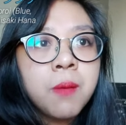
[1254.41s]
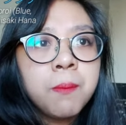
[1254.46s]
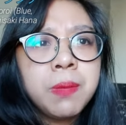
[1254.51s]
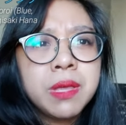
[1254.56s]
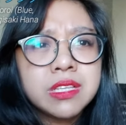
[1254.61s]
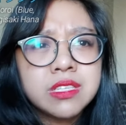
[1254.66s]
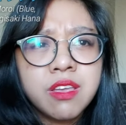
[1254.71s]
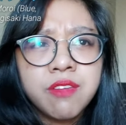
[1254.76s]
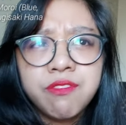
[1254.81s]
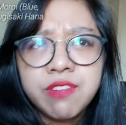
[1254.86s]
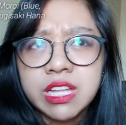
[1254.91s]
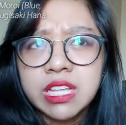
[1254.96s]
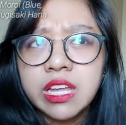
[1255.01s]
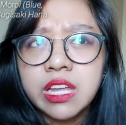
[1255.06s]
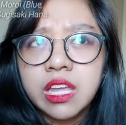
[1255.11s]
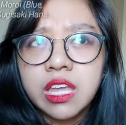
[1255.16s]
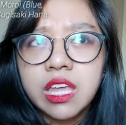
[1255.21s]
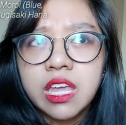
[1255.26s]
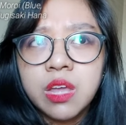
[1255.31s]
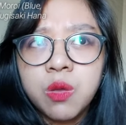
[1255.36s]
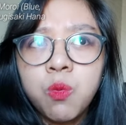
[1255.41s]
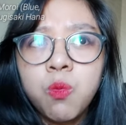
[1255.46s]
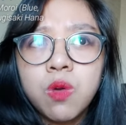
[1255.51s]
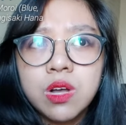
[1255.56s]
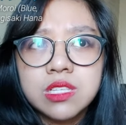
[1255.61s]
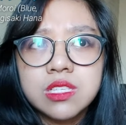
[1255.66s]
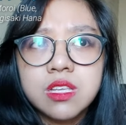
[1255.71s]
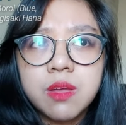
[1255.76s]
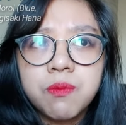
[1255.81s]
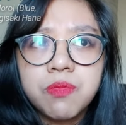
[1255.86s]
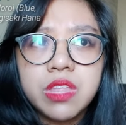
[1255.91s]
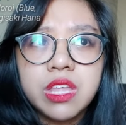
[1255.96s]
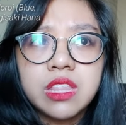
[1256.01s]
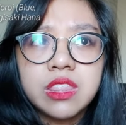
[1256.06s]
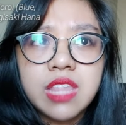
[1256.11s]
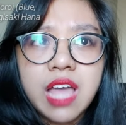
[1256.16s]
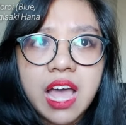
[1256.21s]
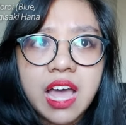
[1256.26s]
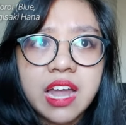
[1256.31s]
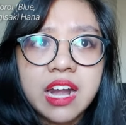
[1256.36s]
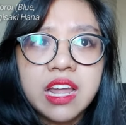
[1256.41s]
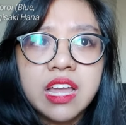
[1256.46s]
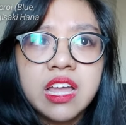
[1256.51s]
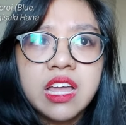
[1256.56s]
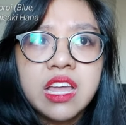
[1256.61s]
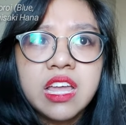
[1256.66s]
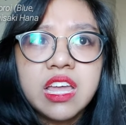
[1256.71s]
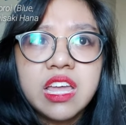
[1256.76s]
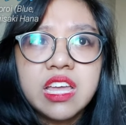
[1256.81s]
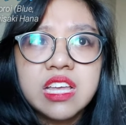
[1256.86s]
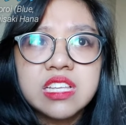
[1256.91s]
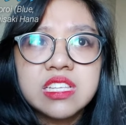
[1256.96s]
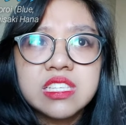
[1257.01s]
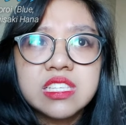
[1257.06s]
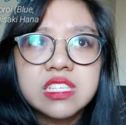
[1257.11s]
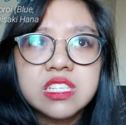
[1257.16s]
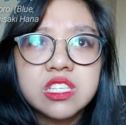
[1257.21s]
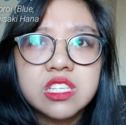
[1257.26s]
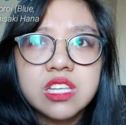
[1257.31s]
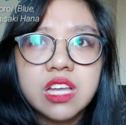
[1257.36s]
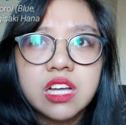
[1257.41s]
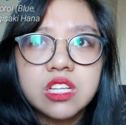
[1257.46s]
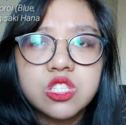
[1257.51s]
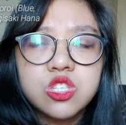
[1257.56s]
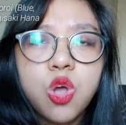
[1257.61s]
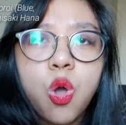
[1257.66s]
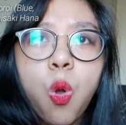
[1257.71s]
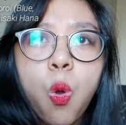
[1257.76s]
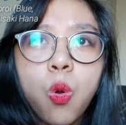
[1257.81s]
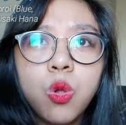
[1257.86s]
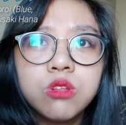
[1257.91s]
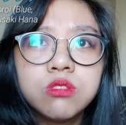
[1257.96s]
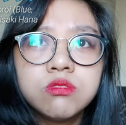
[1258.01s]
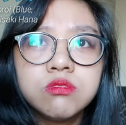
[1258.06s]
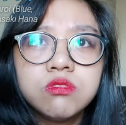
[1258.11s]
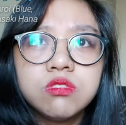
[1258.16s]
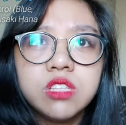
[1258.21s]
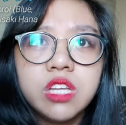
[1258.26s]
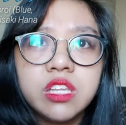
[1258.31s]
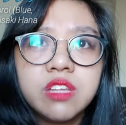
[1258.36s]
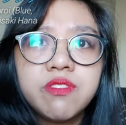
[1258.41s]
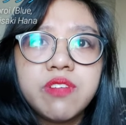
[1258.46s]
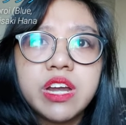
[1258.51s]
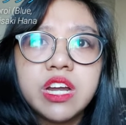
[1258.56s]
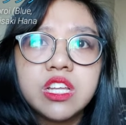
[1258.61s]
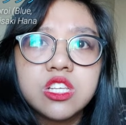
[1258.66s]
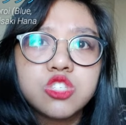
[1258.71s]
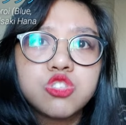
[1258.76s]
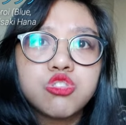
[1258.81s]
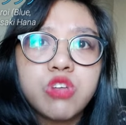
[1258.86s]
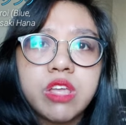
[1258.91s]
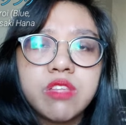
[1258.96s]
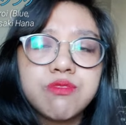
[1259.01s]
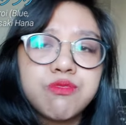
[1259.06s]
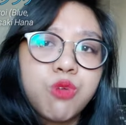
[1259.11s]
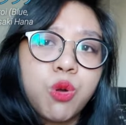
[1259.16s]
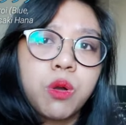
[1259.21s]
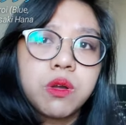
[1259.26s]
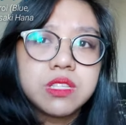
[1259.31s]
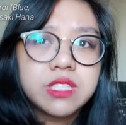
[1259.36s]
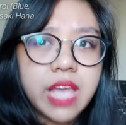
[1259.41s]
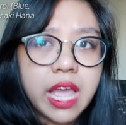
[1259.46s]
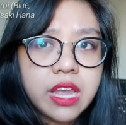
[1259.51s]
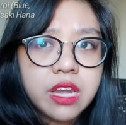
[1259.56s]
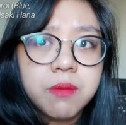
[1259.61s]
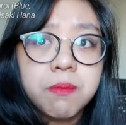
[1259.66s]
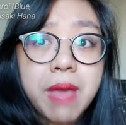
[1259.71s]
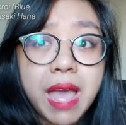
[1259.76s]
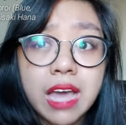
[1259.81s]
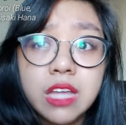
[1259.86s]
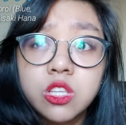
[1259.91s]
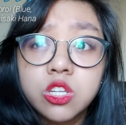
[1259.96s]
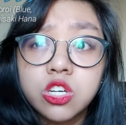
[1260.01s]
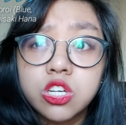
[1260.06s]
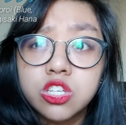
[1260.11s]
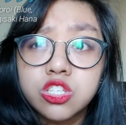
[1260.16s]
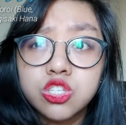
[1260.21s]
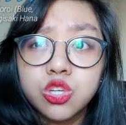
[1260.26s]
Because I feel like it was something that is told in a very straightforward kind of manner.